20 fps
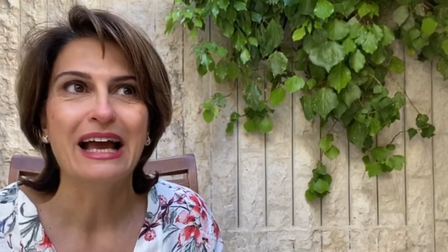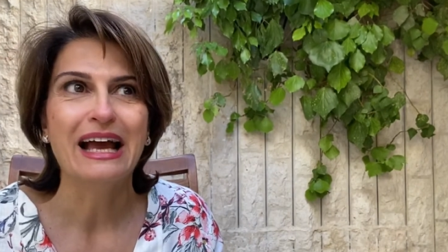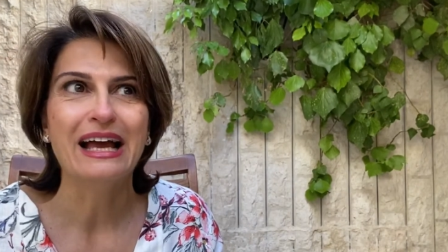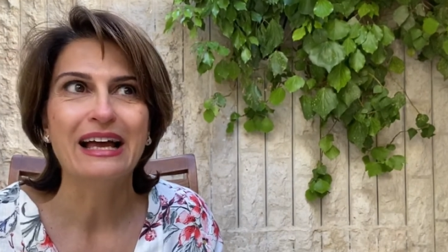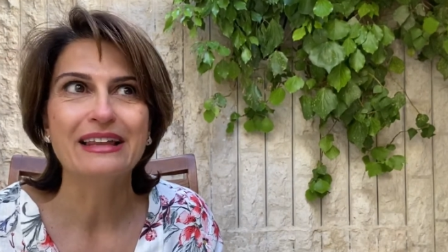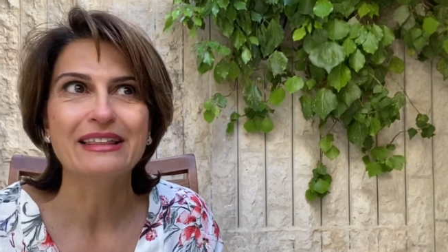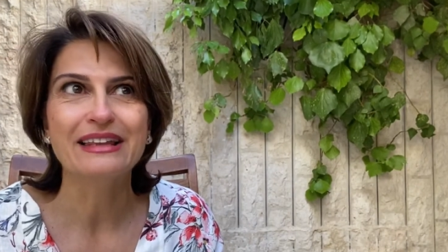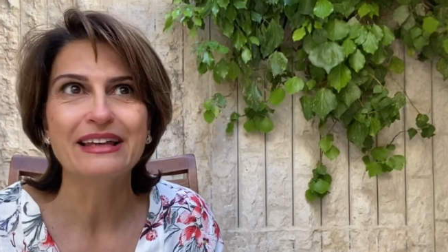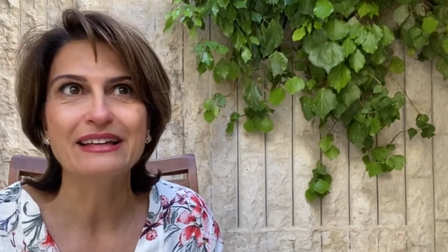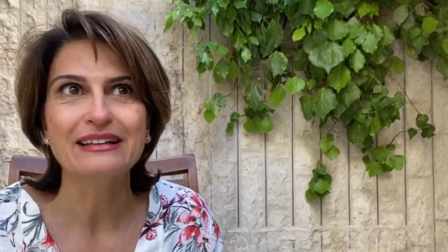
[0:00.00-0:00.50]

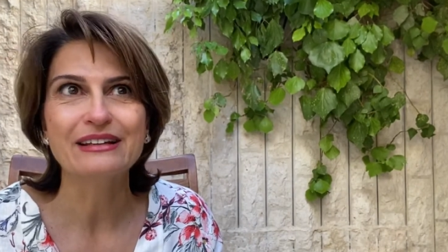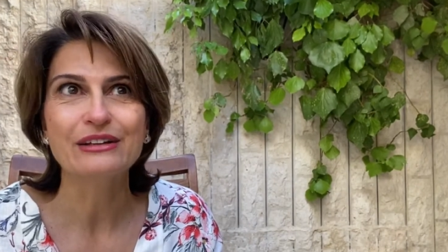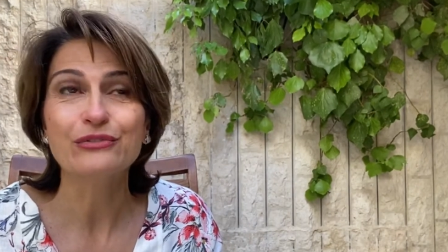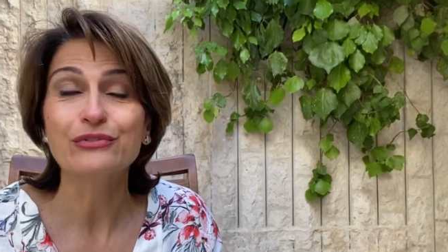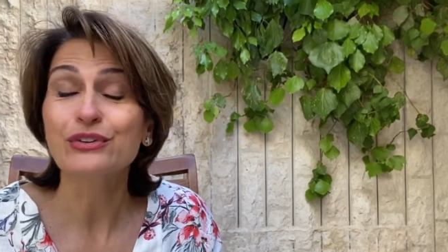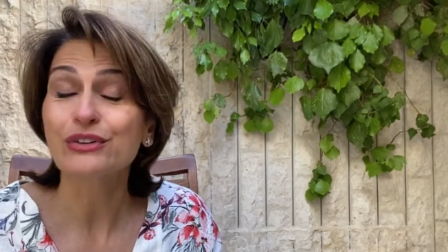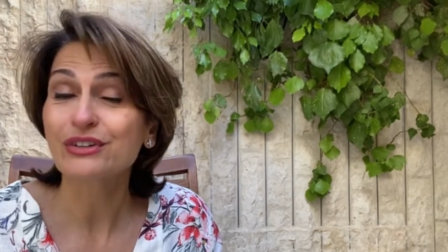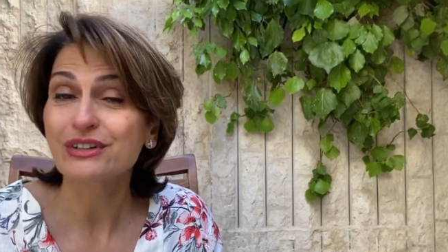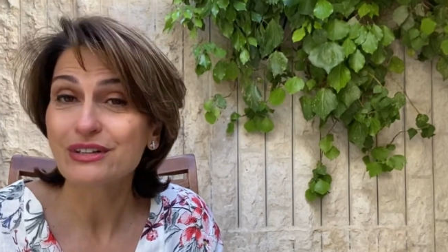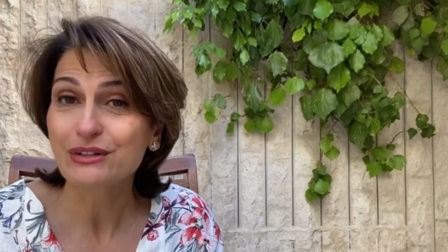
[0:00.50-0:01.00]
And then
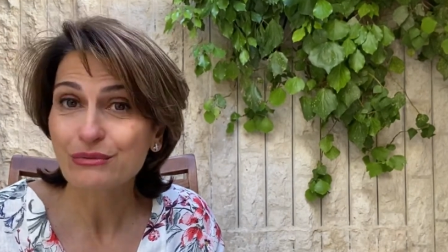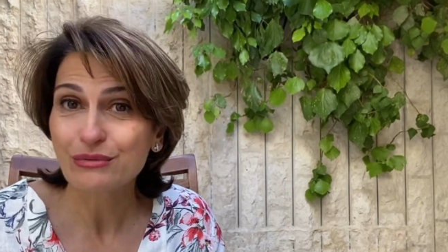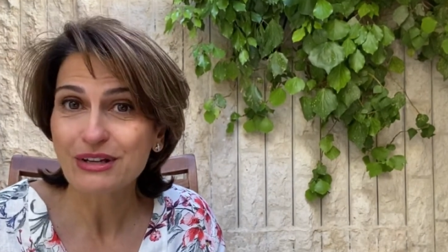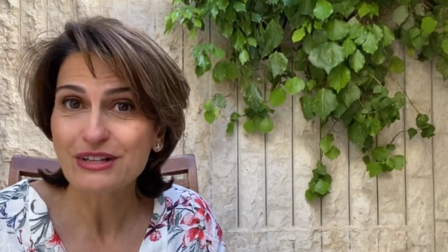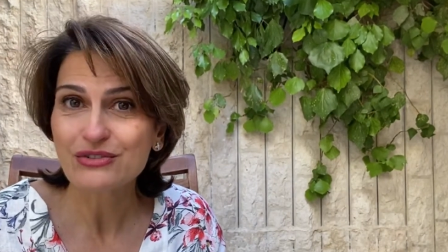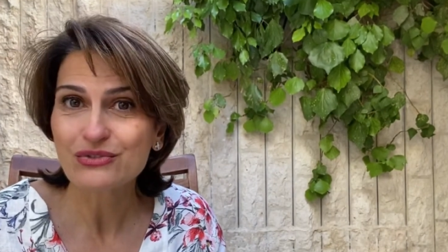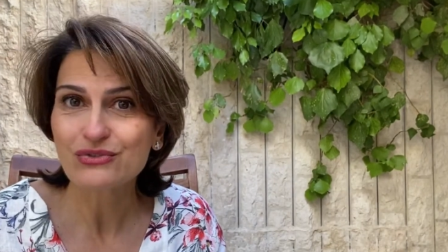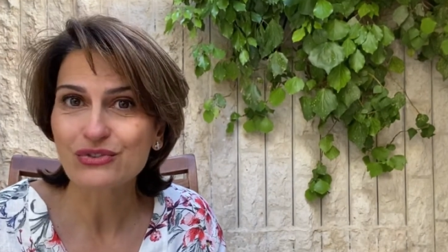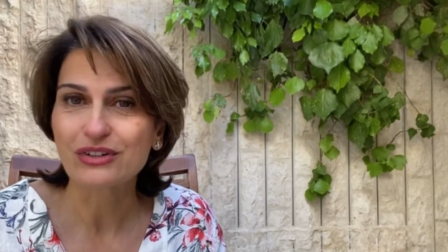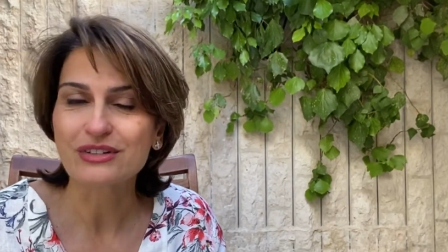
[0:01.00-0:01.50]
if you're in a
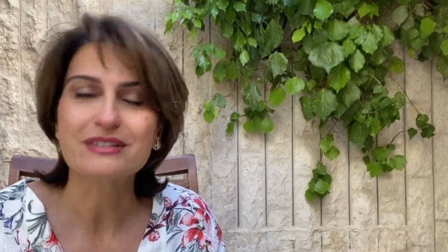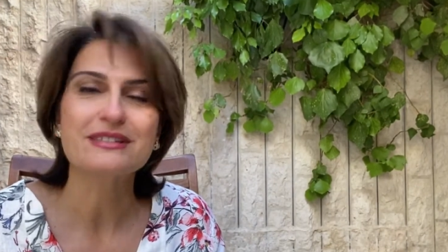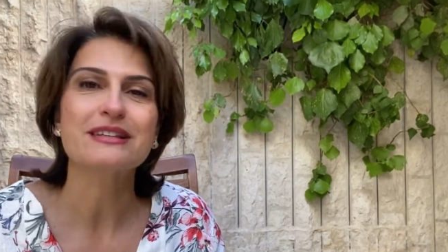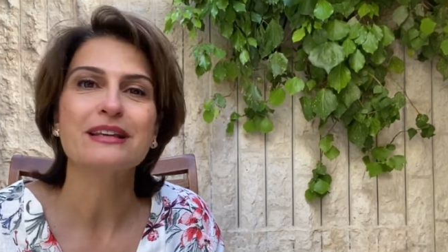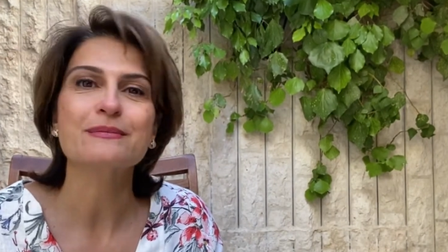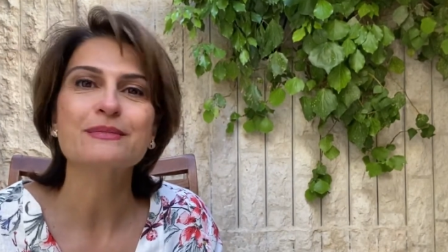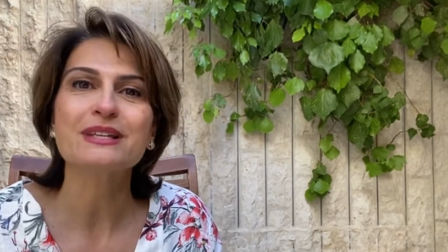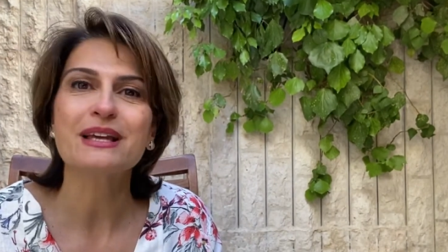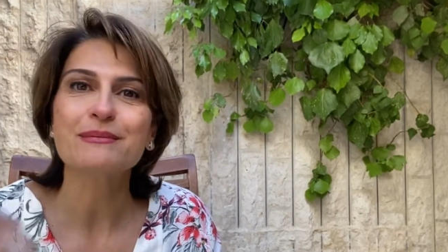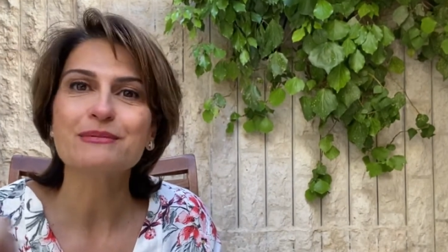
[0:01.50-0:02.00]
restaurant,
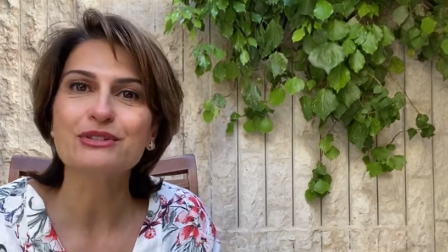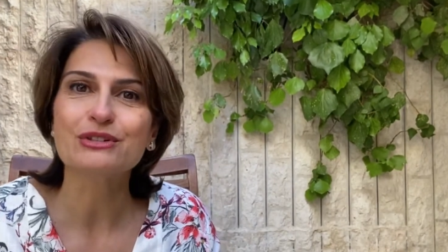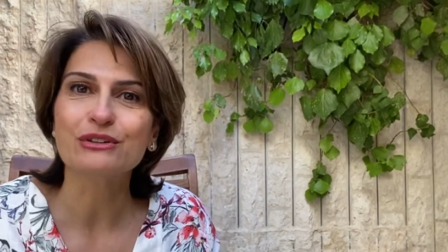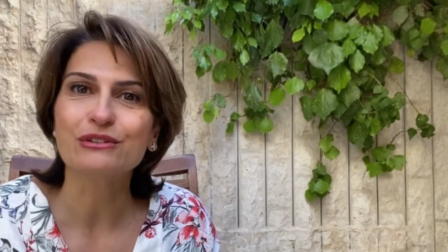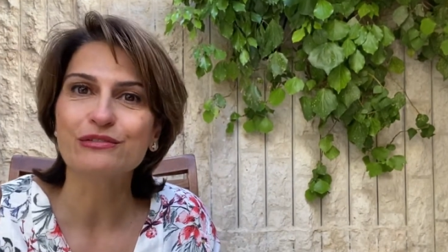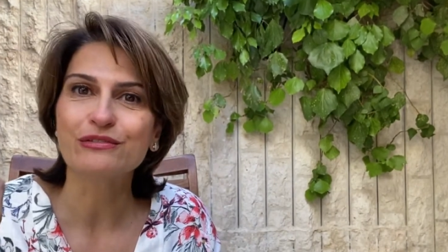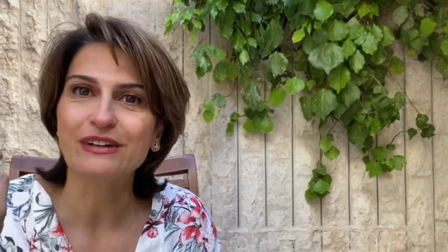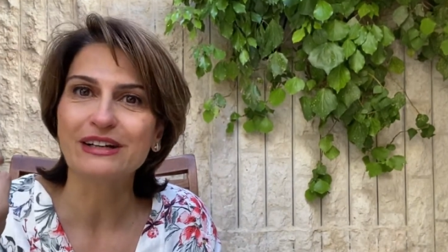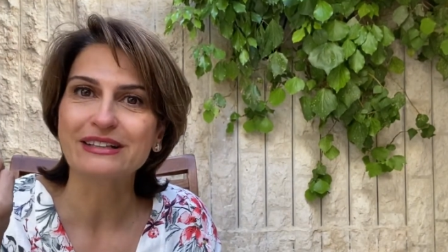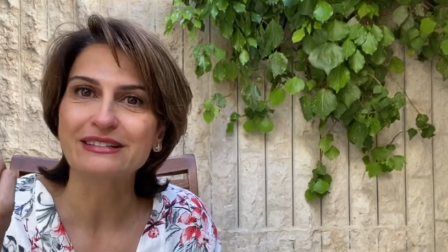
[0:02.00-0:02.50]
sometimes you'll
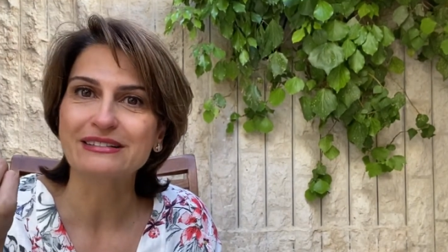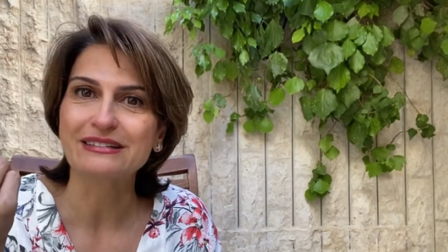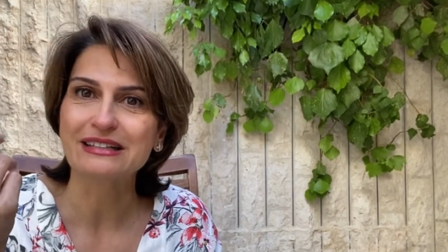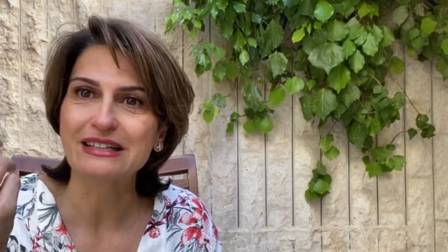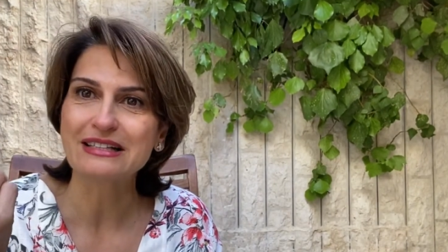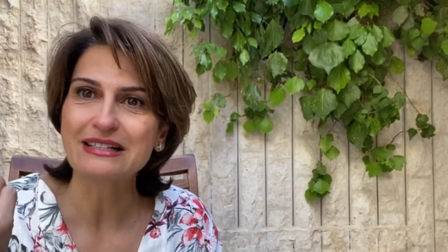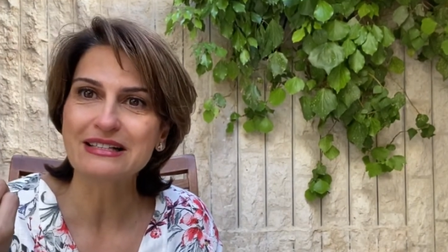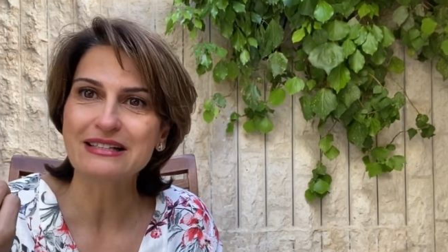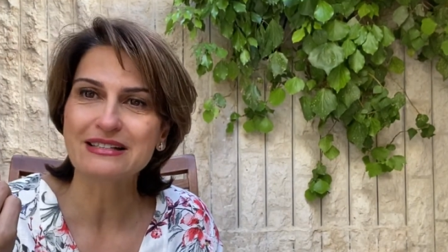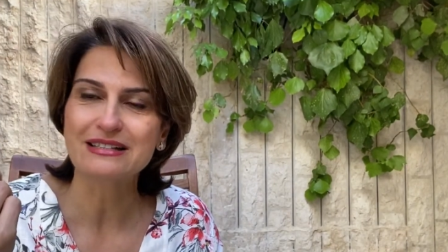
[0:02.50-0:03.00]
find
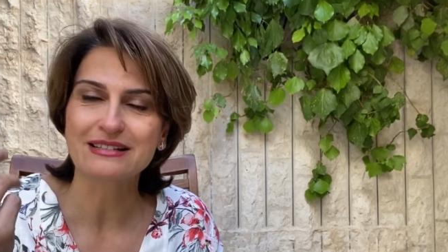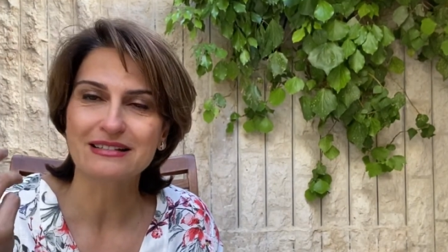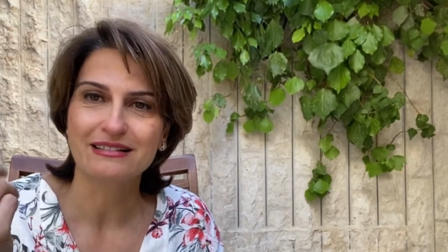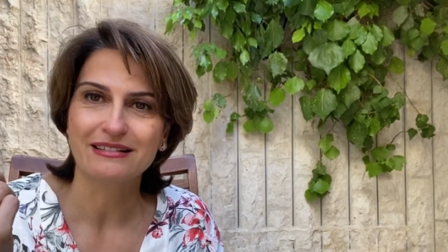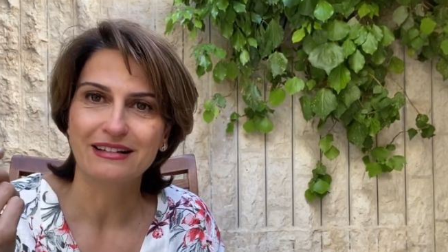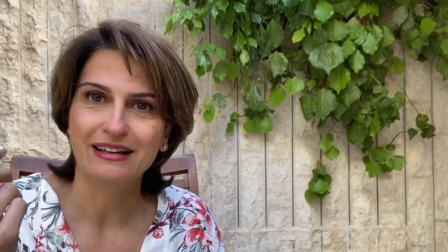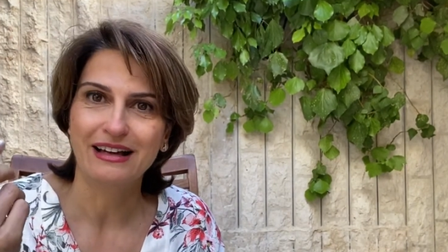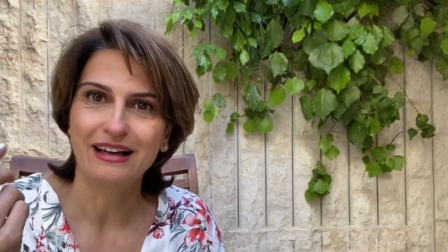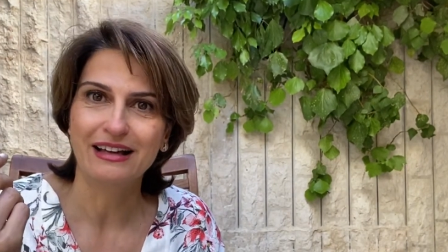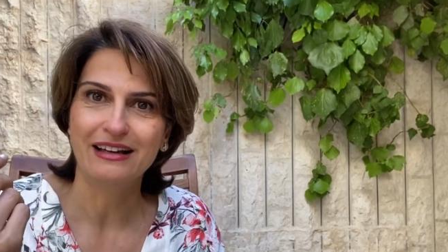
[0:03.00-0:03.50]
this
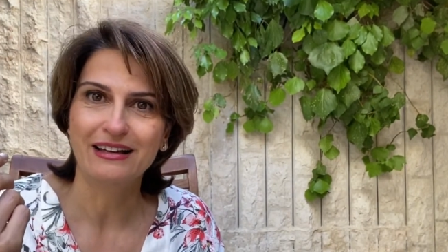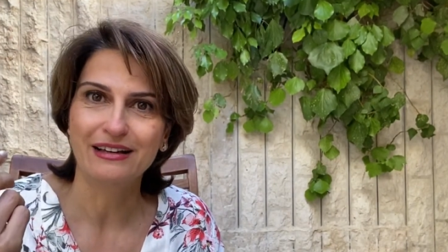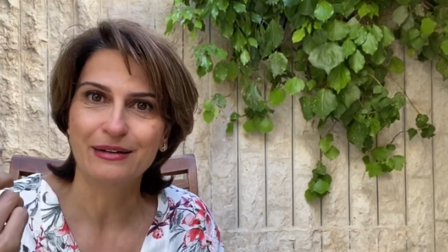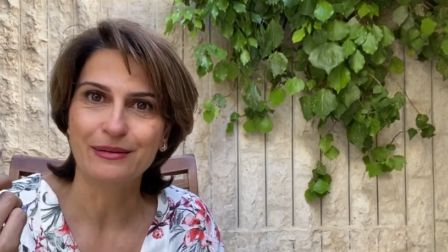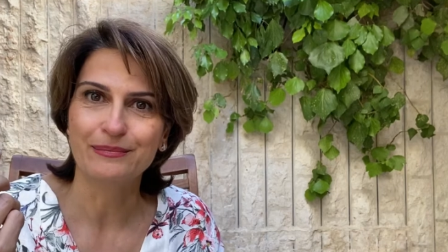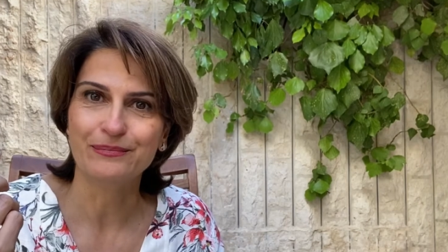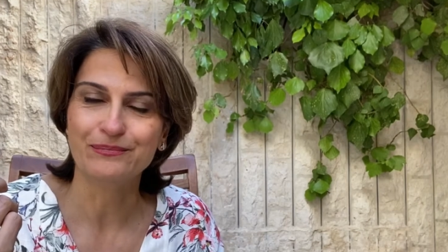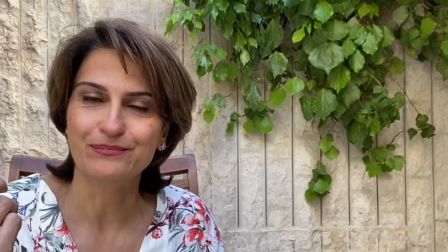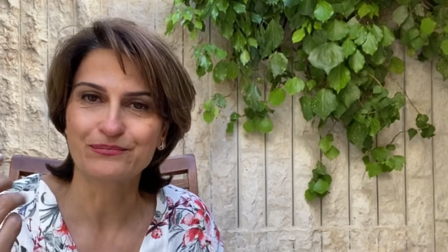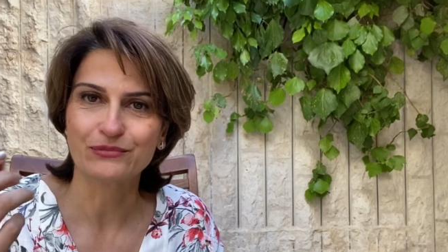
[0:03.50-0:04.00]

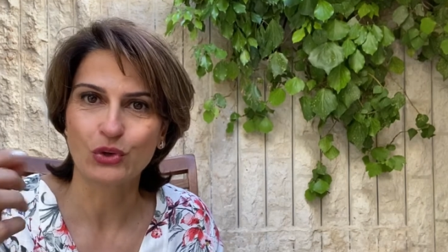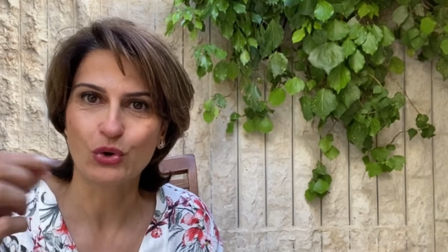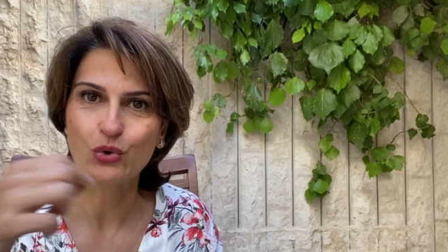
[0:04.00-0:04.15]
um,